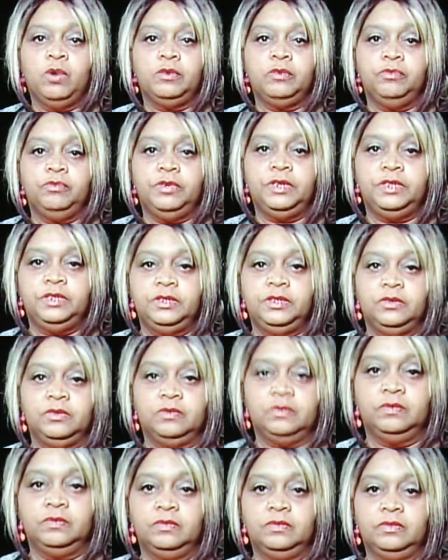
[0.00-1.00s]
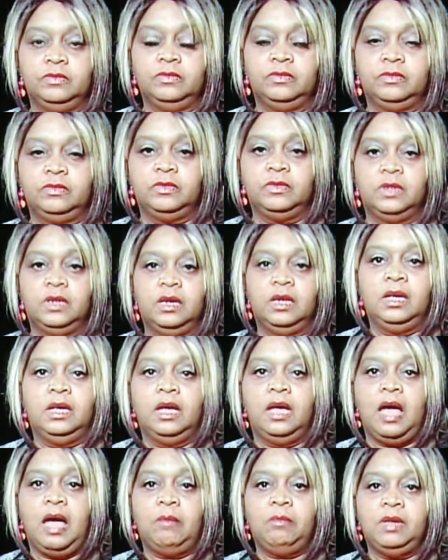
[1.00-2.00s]
I mean, I can go back in time and
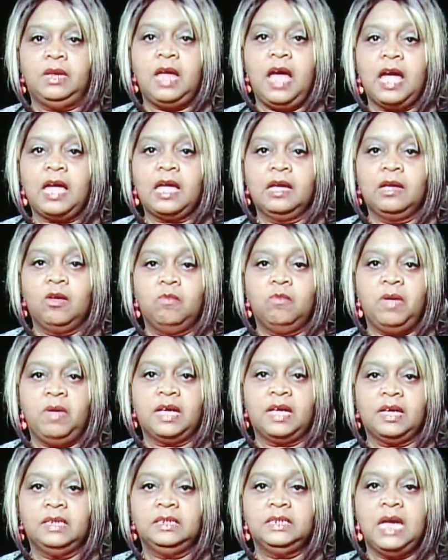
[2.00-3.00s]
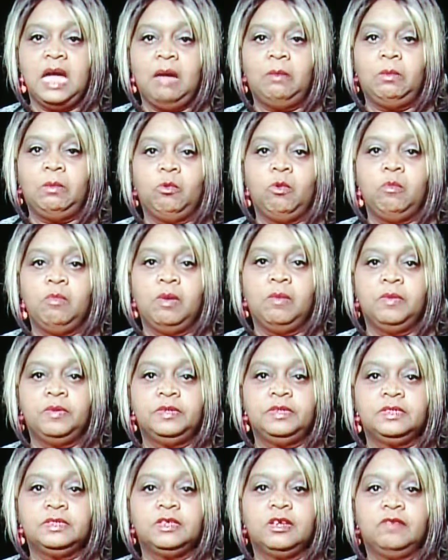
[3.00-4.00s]
remember the stuff that I used to do when I was a
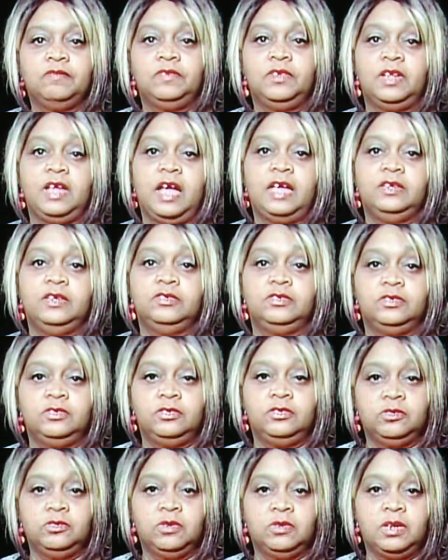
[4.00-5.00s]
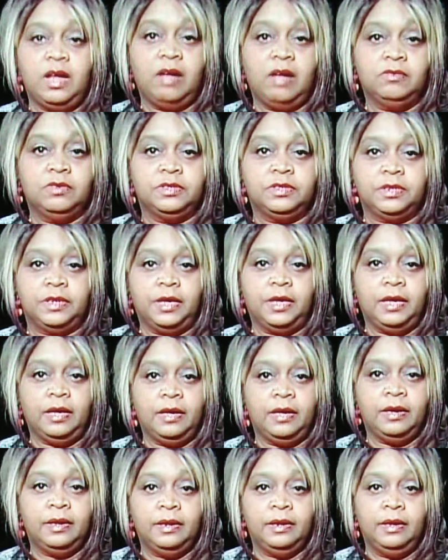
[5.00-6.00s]
kid. We all can.
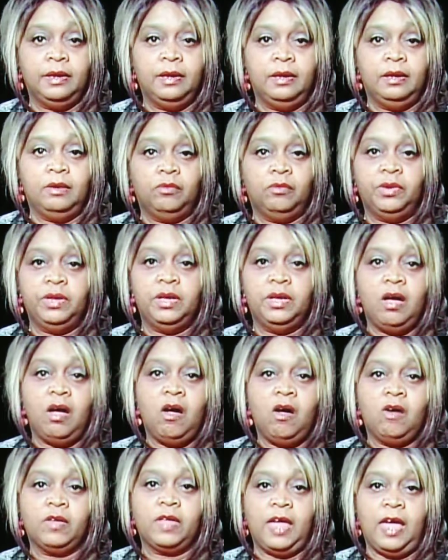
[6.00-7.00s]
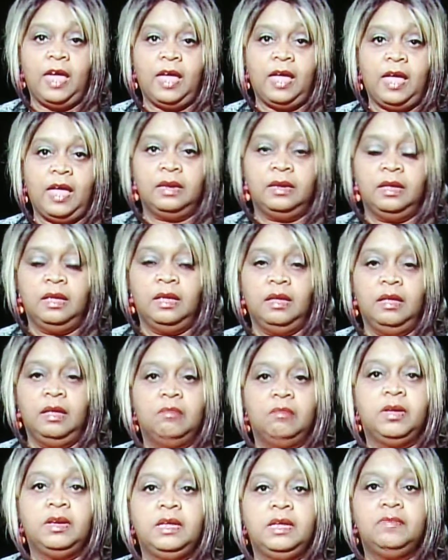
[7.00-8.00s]
But even as a kid, I've had my
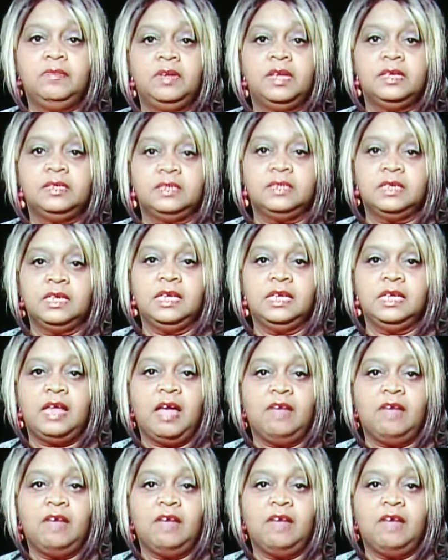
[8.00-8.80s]
bad experiences.